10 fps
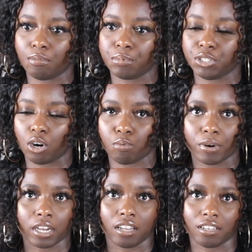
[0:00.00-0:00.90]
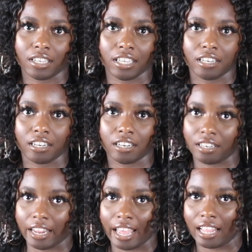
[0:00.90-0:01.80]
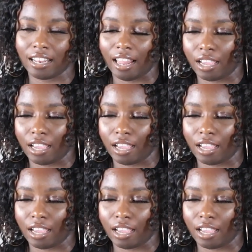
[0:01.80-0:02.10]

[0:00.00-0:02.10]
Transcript: with your regular eating and that,